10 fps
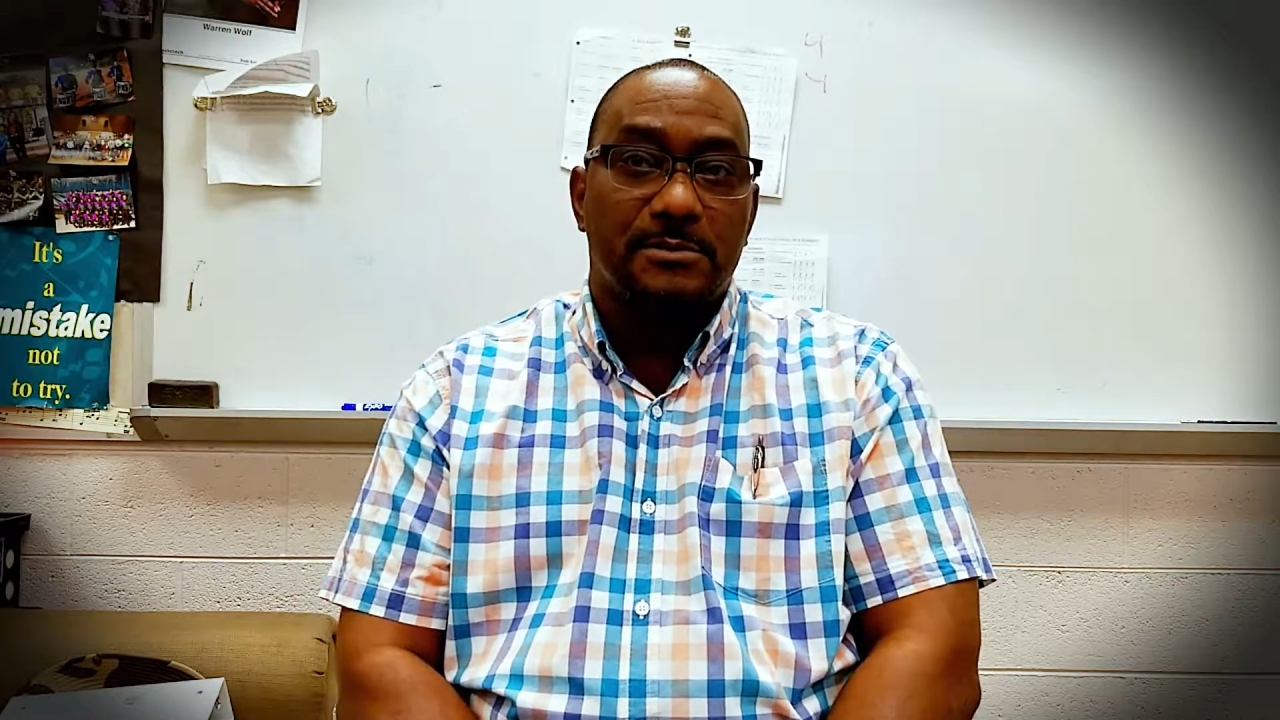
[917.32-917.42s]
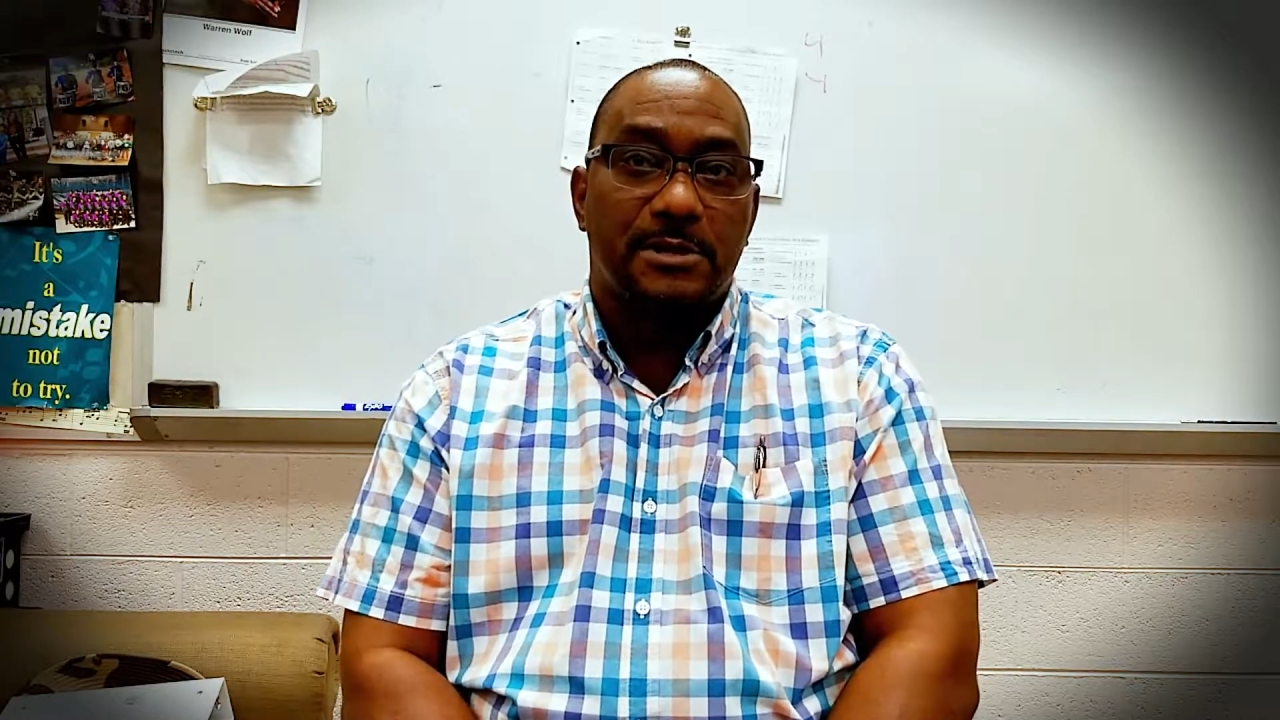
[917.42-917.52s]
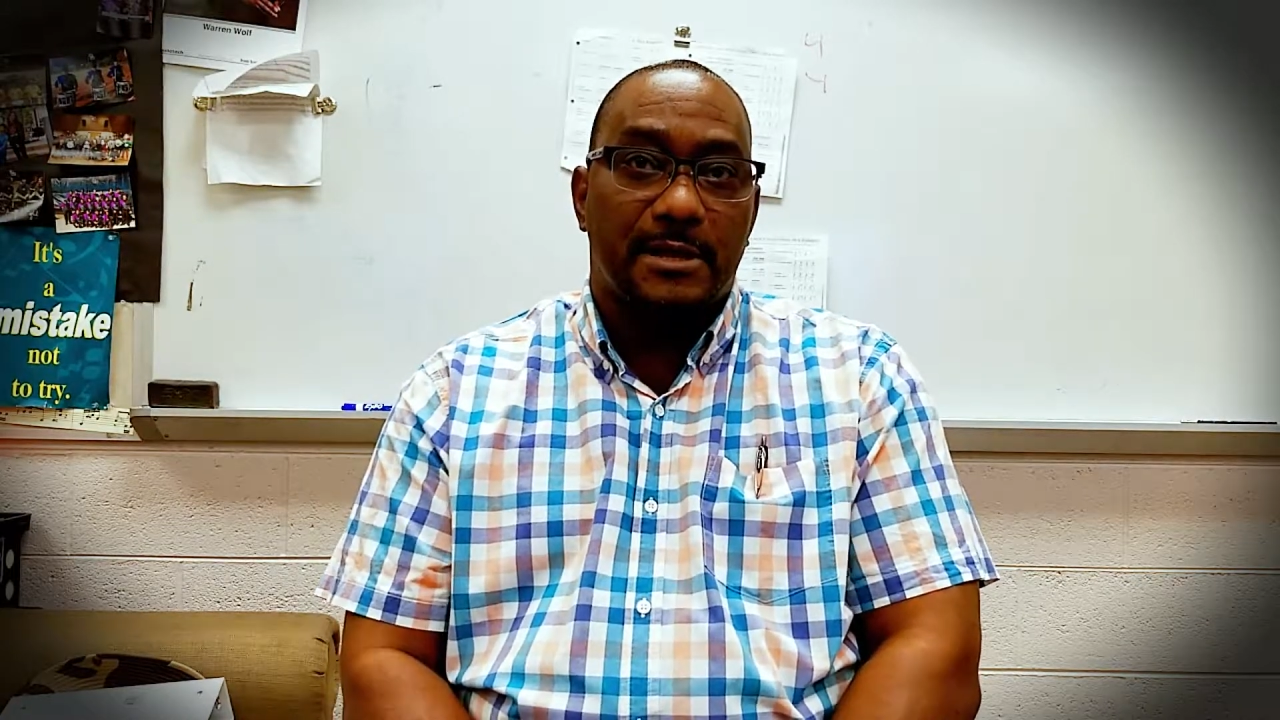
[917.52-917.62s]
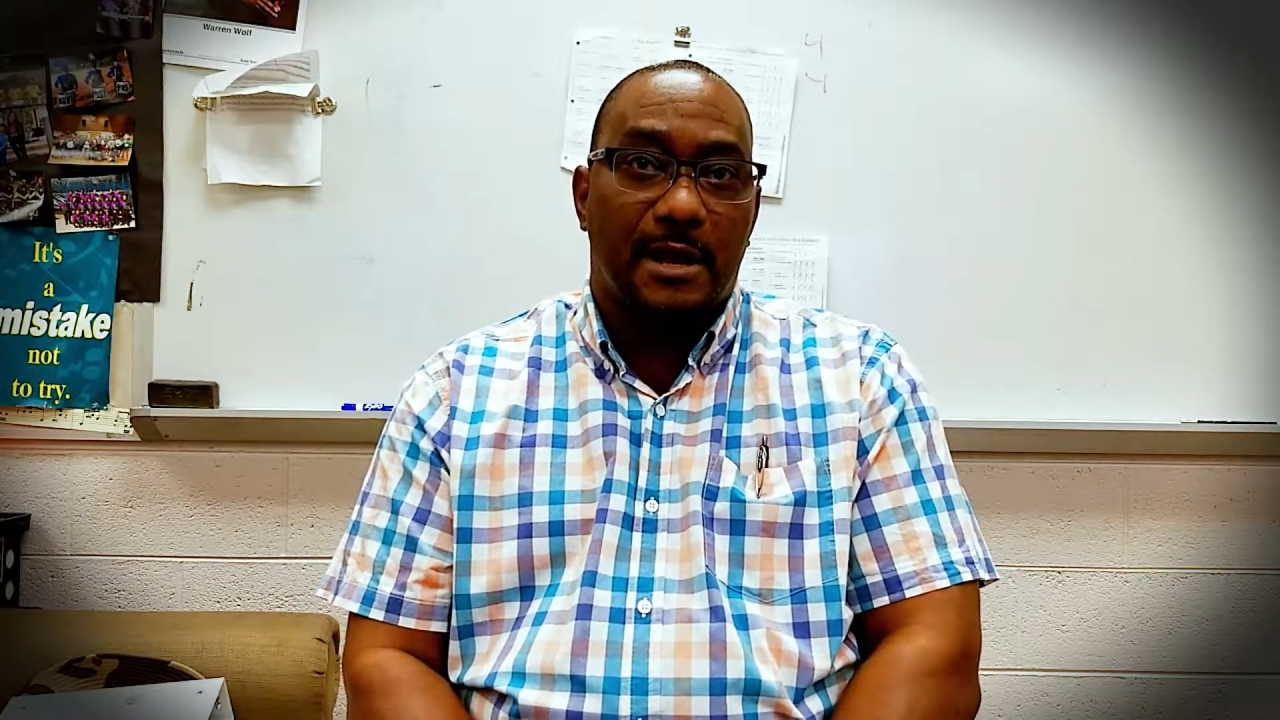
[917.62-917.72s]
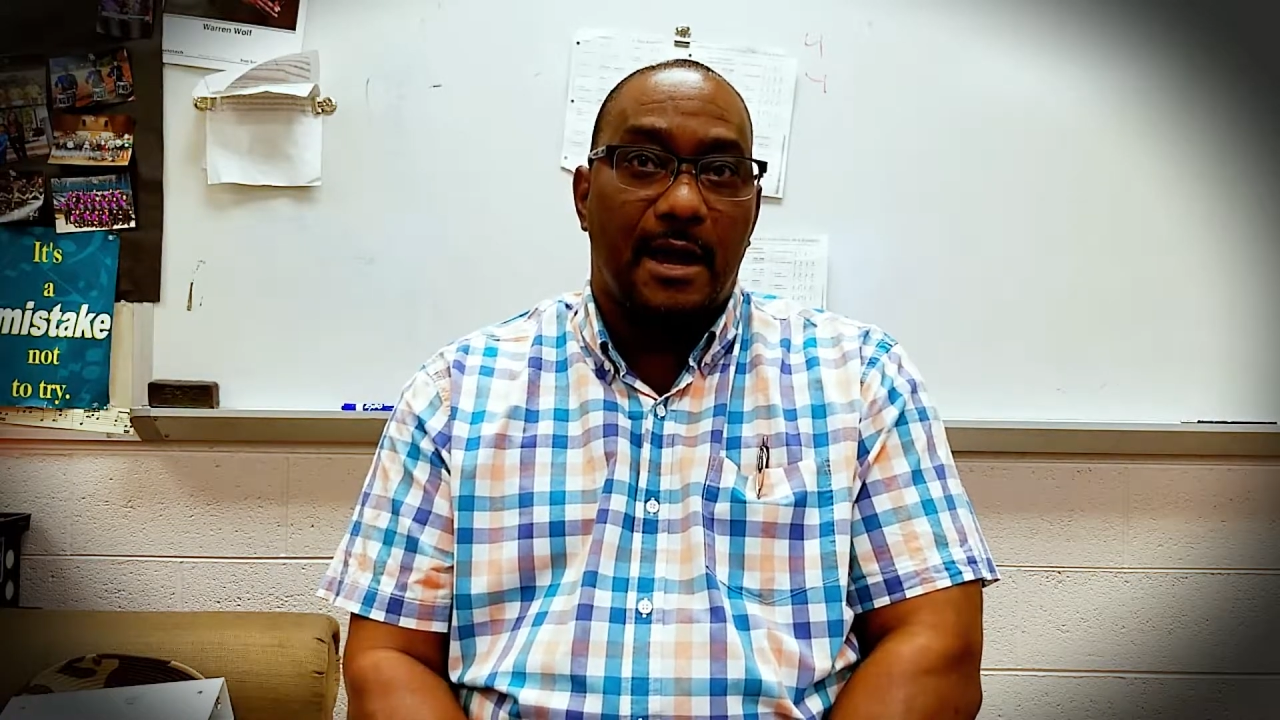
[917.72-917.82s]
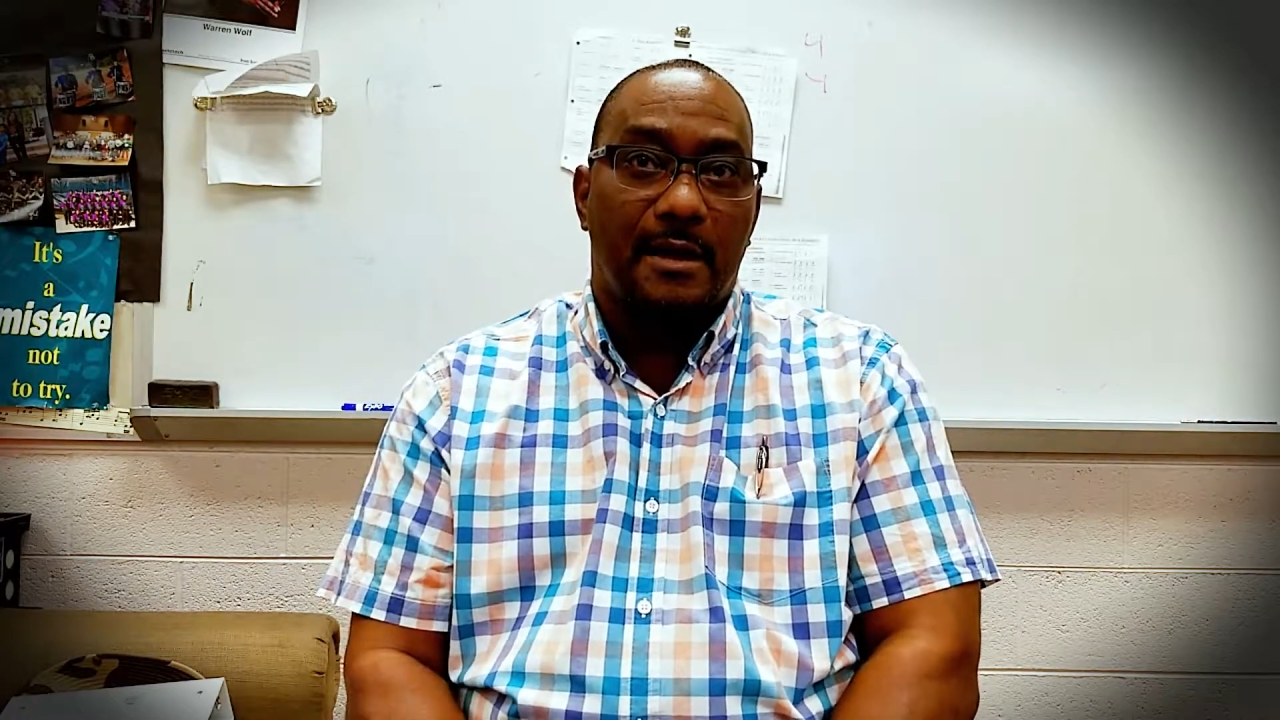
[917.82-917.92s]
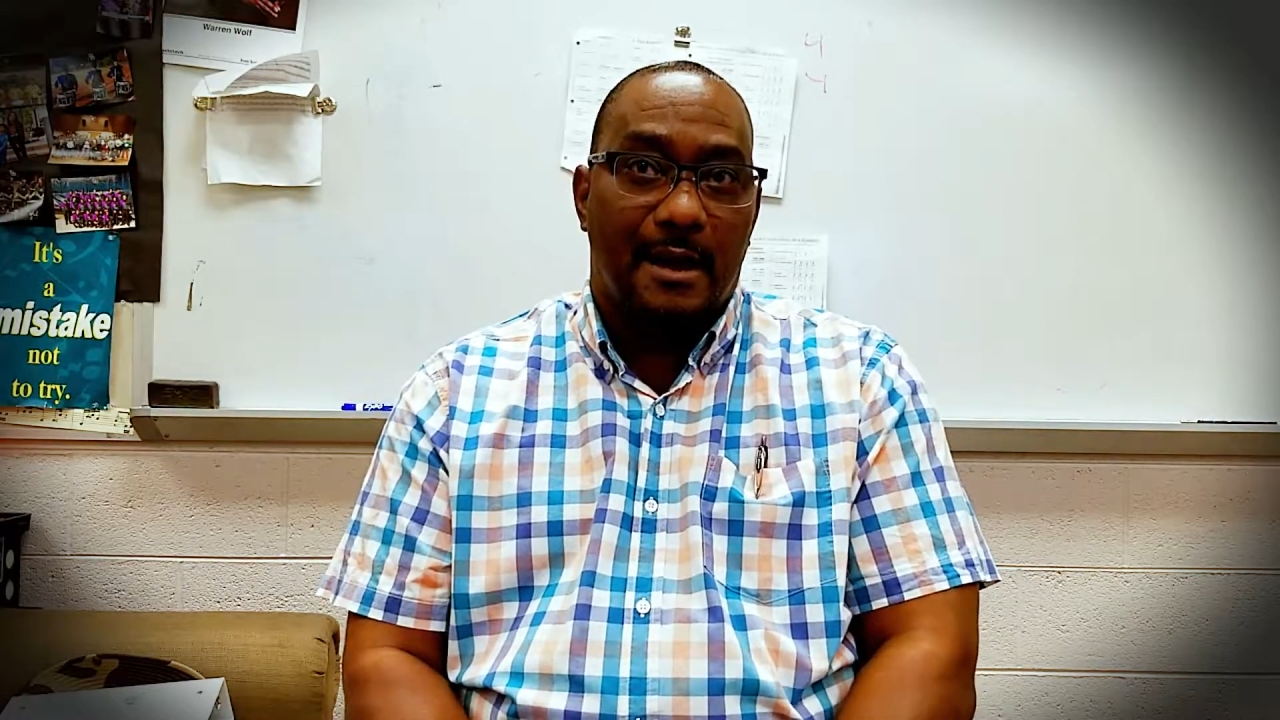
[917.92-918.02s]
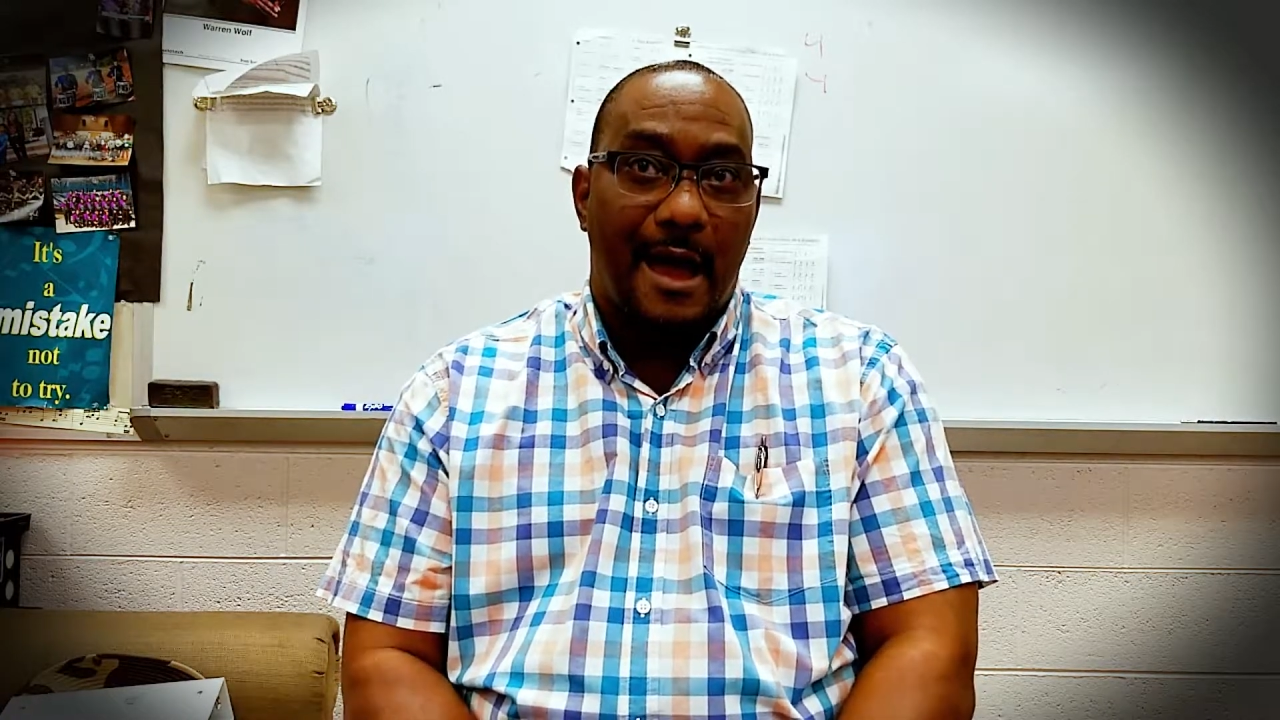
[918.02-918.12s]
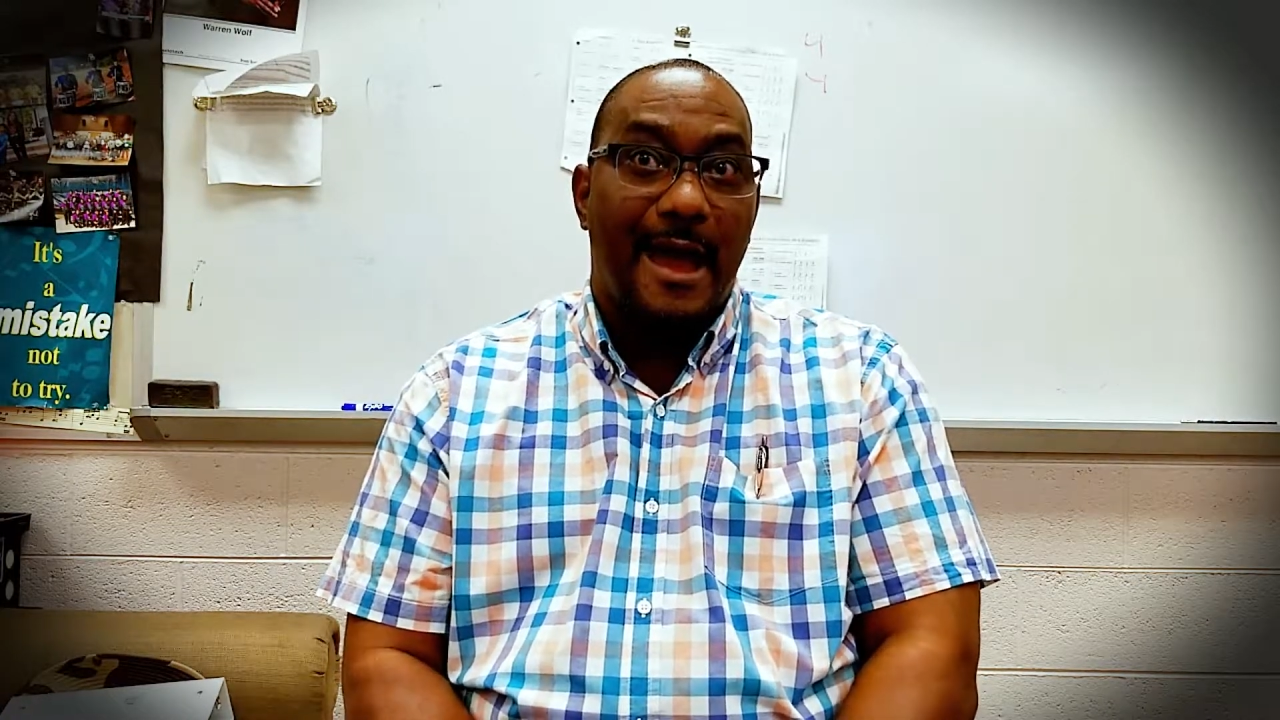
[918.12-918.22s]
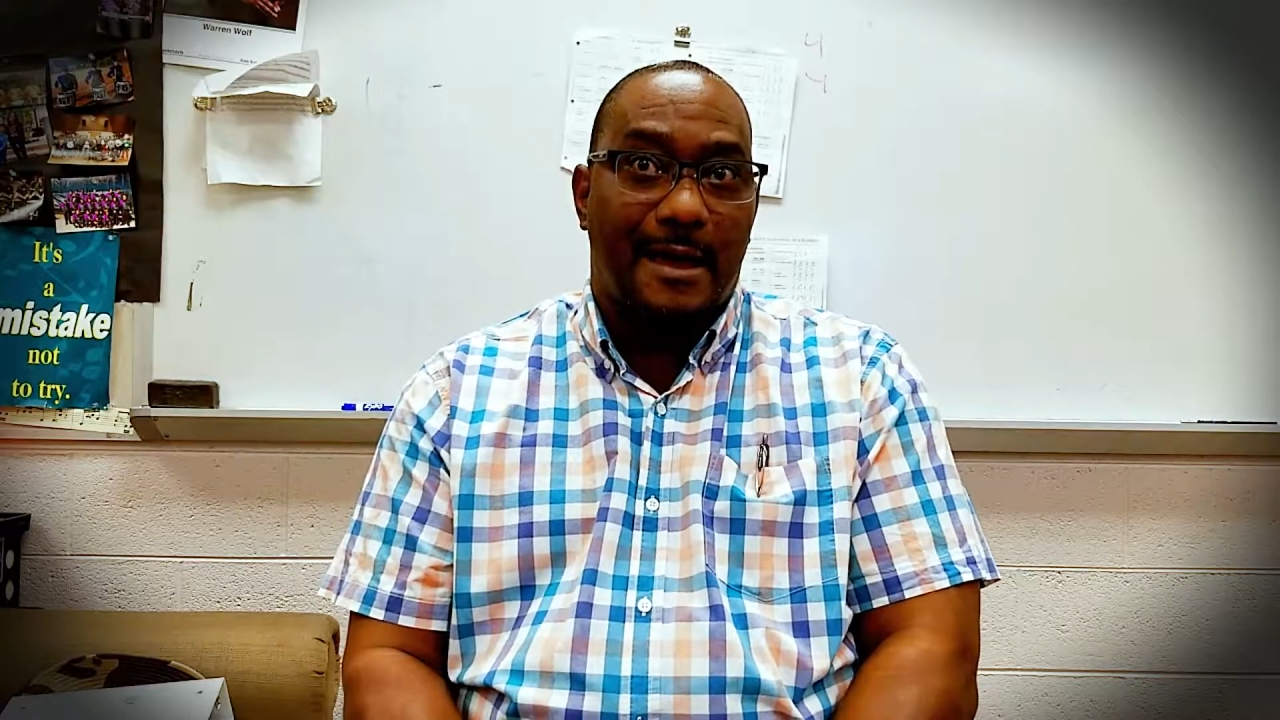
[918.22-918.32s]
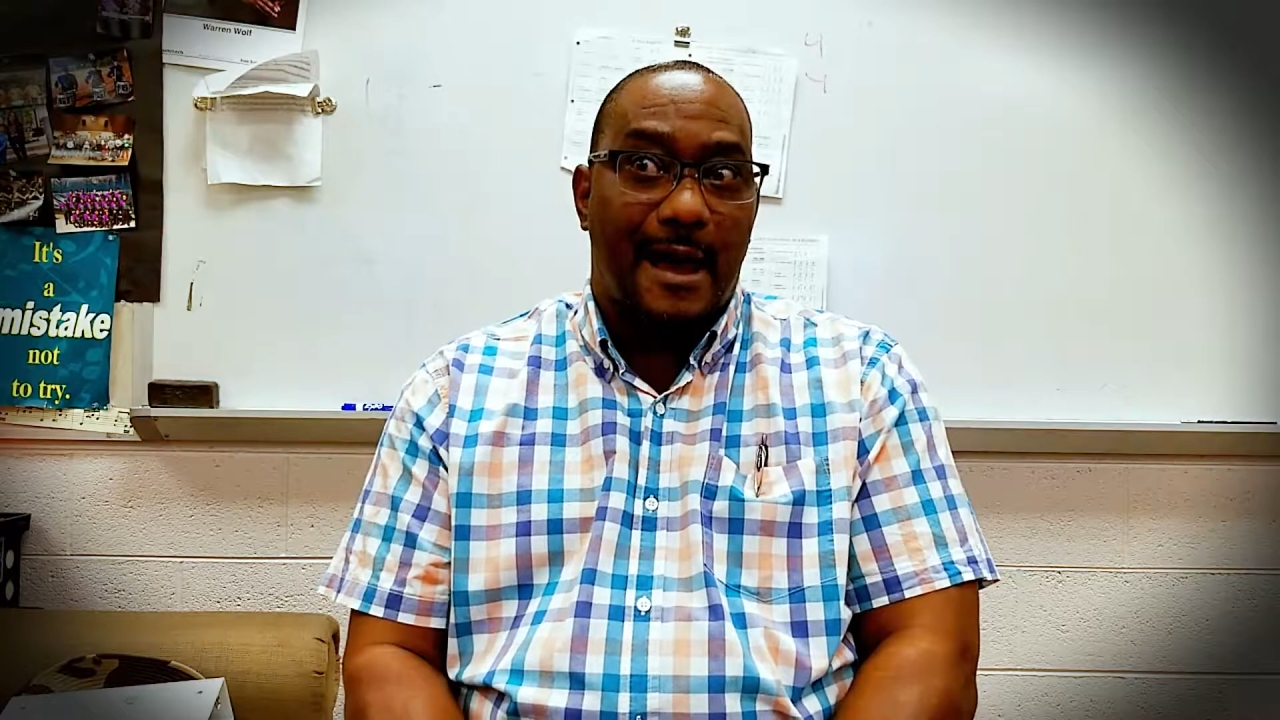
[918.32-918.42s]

that I,